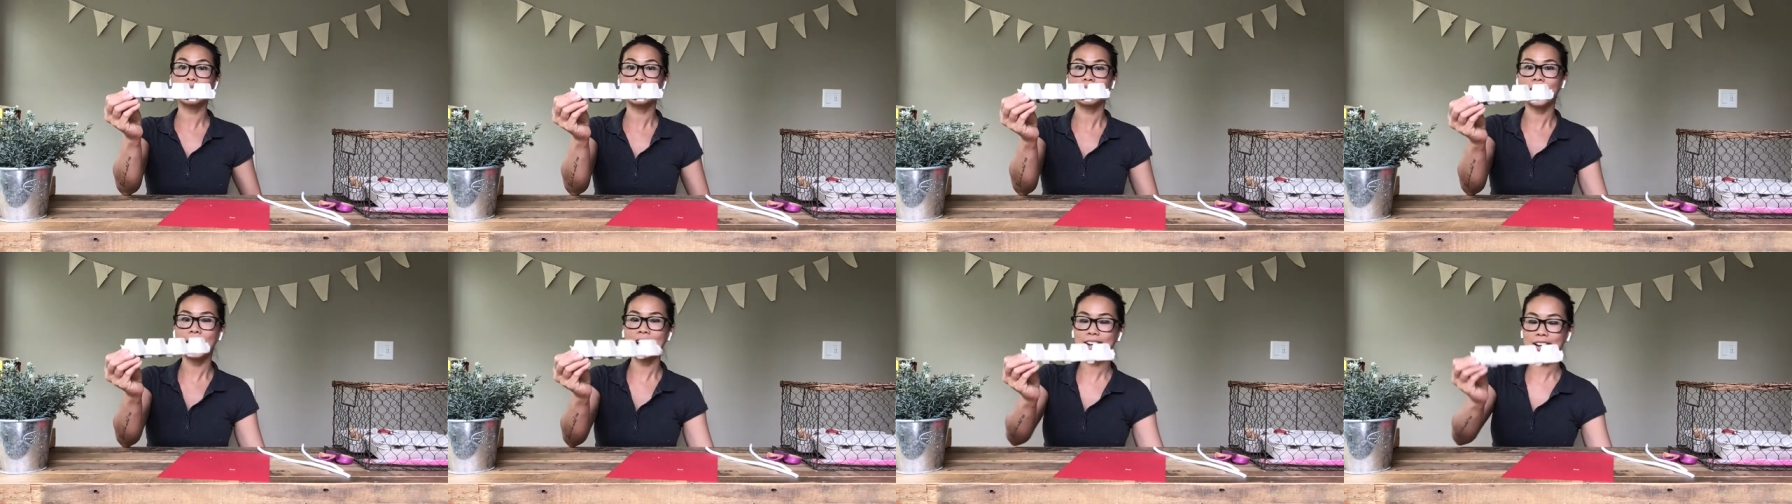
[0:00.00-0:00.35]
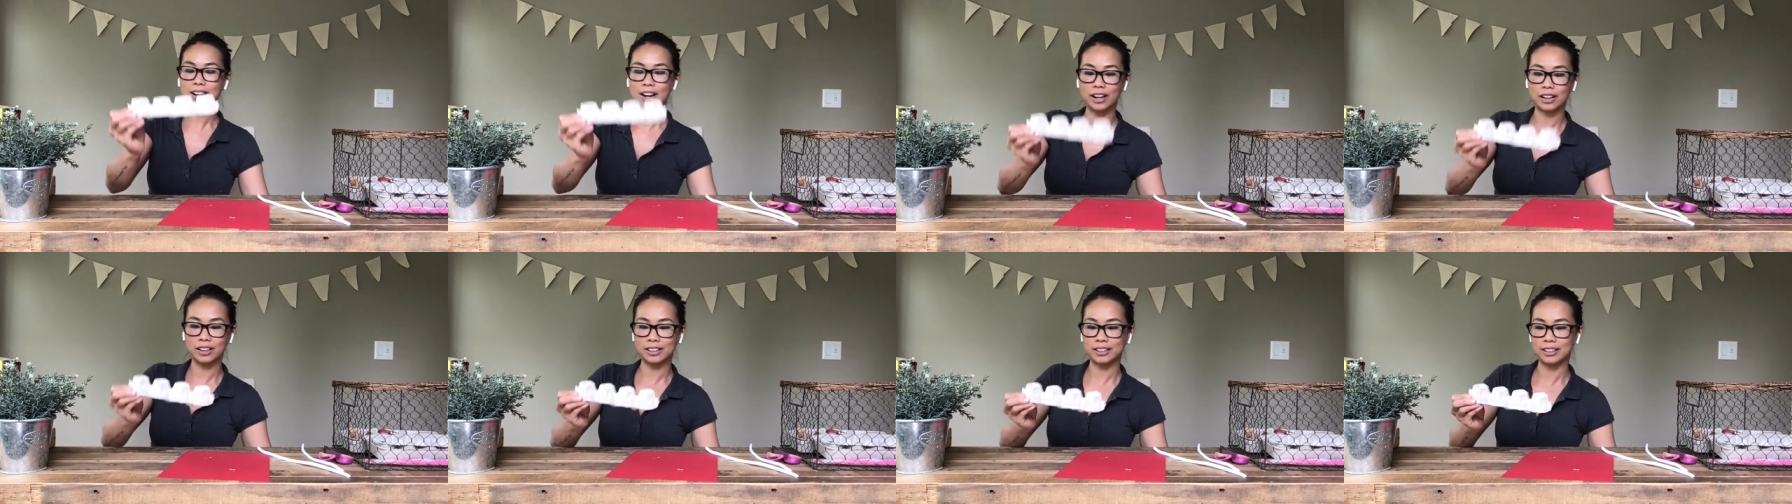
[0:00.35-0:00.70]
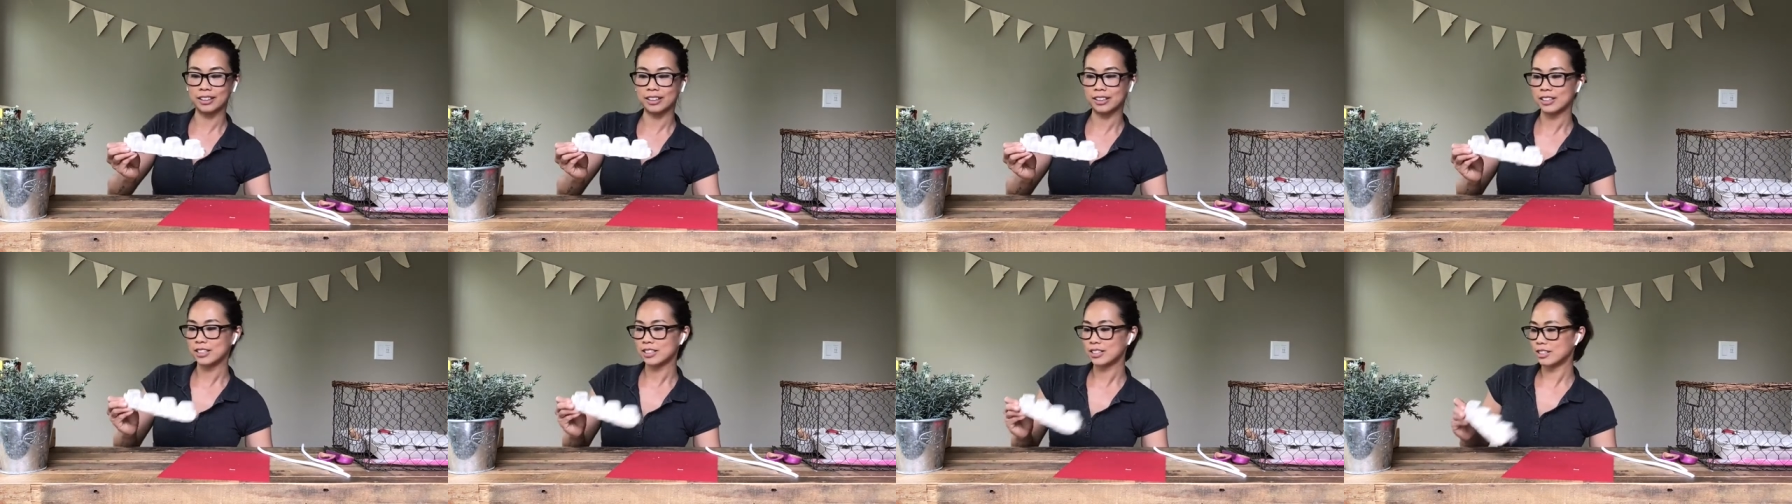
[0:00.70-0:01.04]
egg carton.
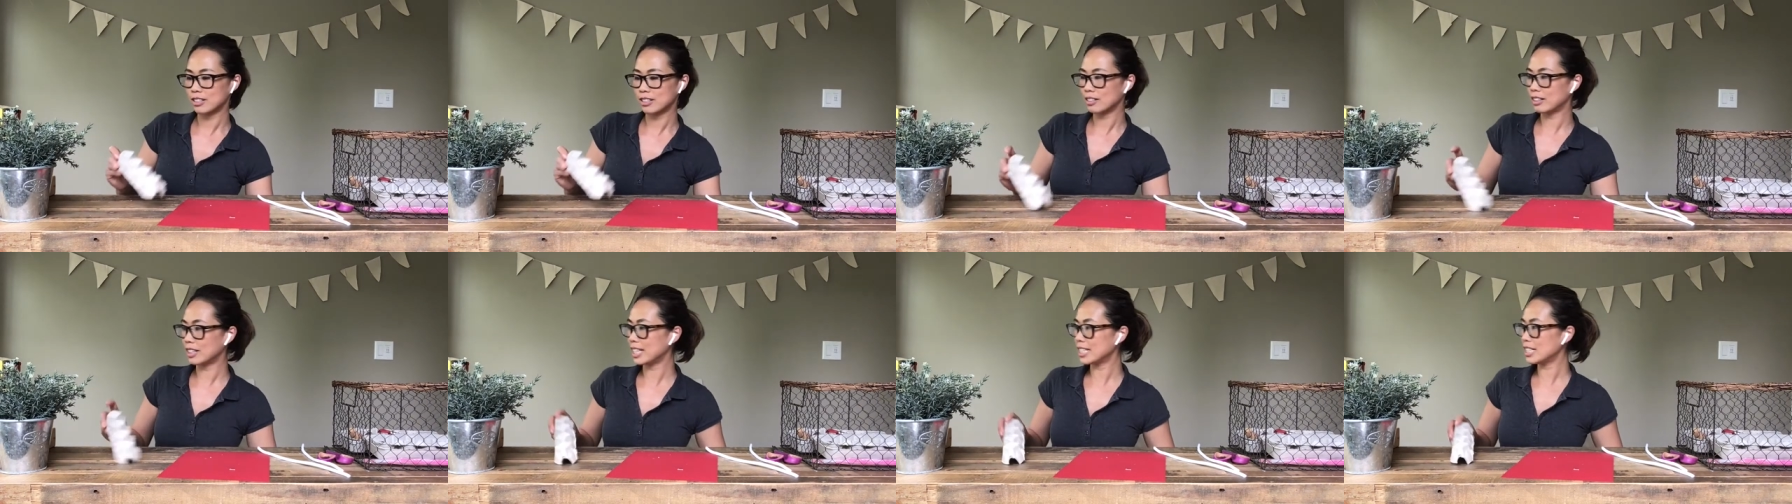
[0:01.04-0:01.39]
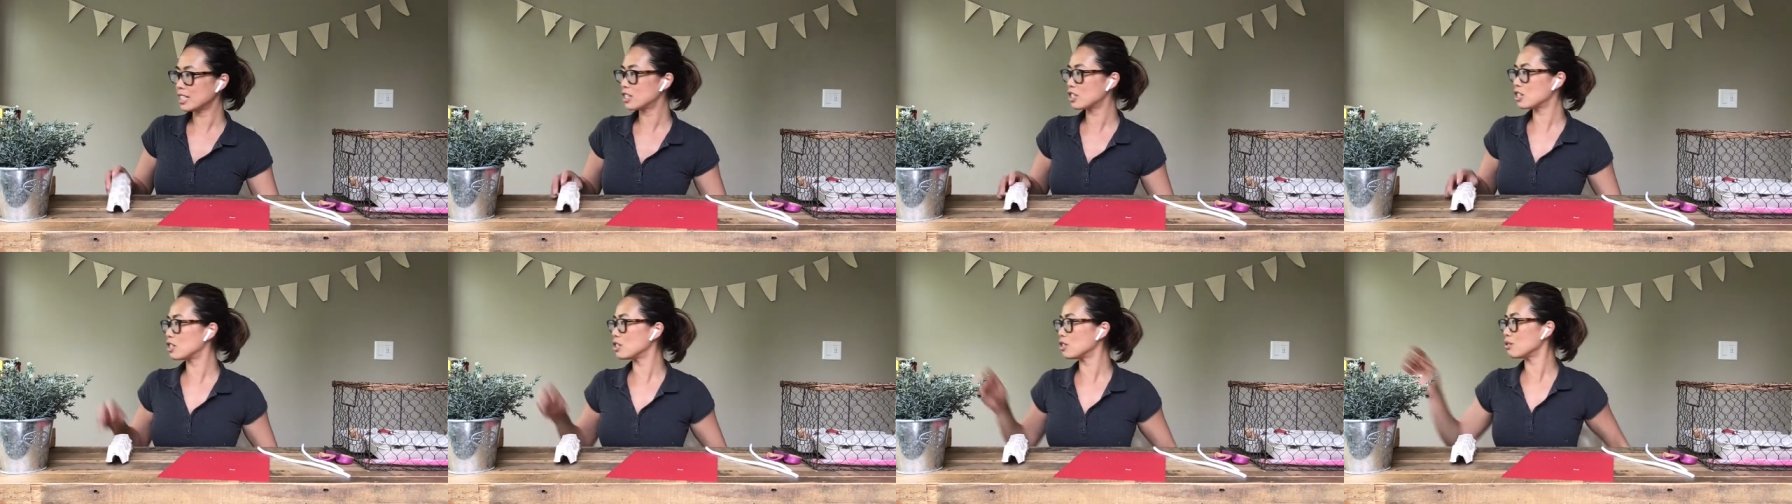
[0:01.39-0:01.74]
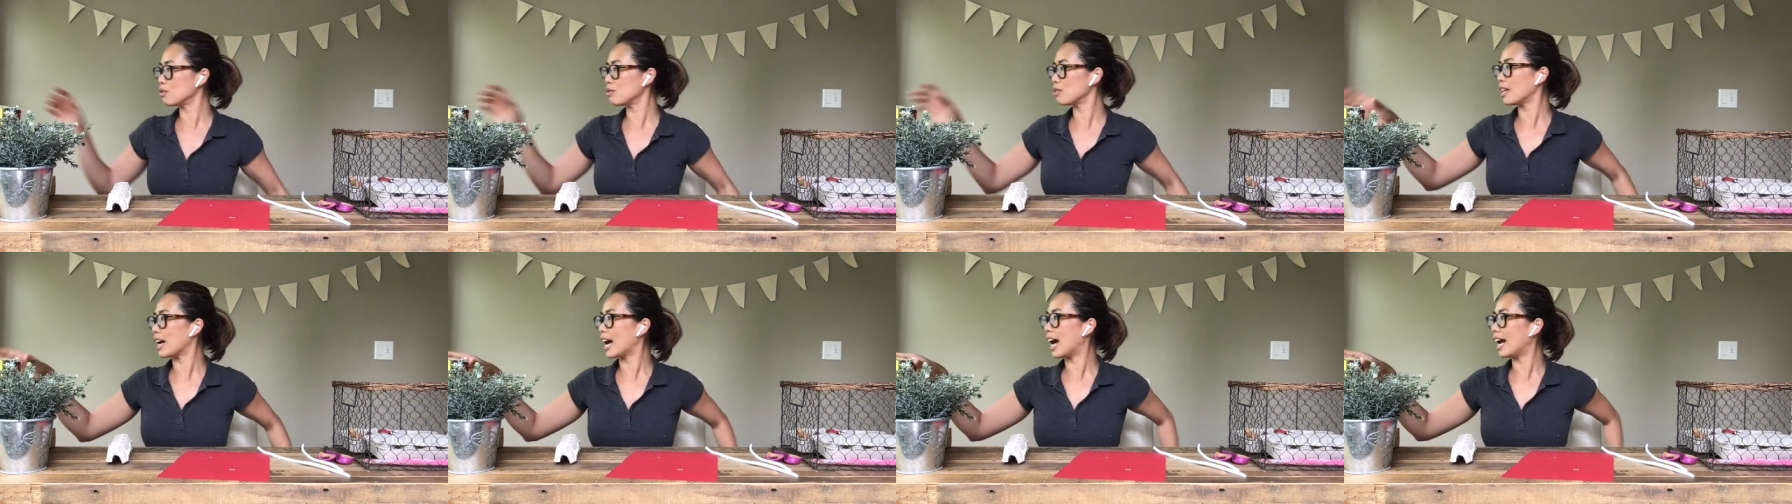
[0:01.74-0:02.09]
So let's do
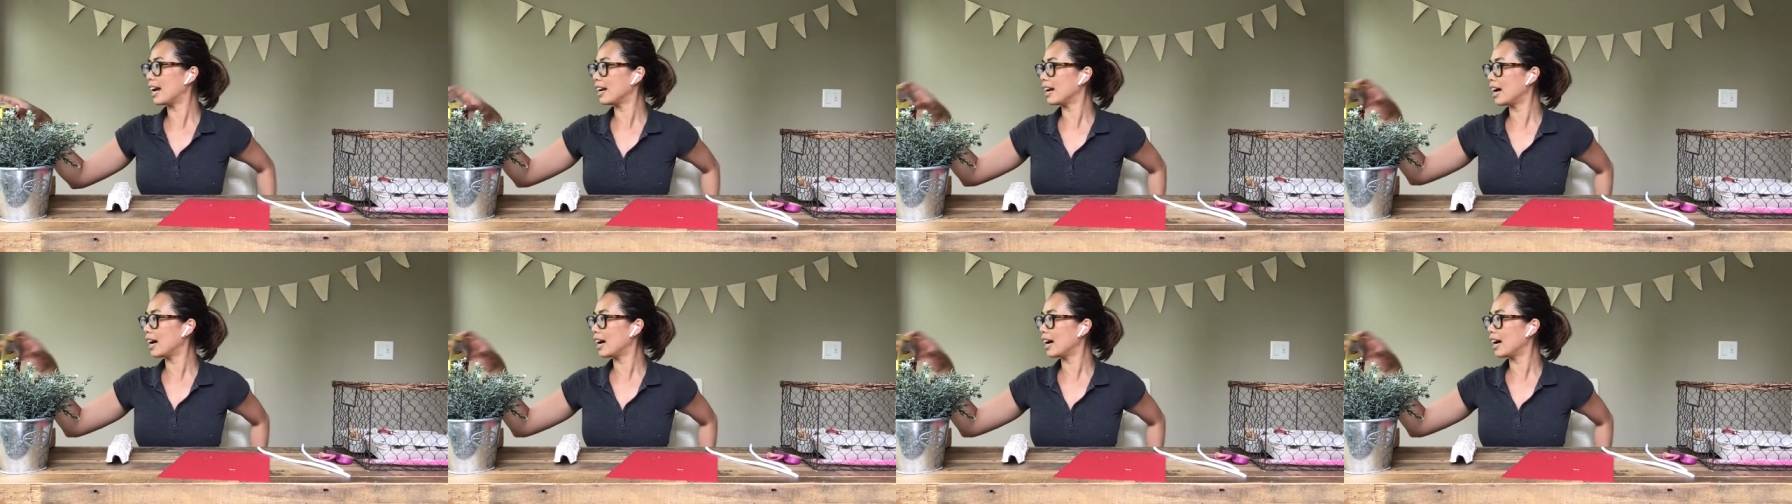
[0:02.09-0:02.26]
that.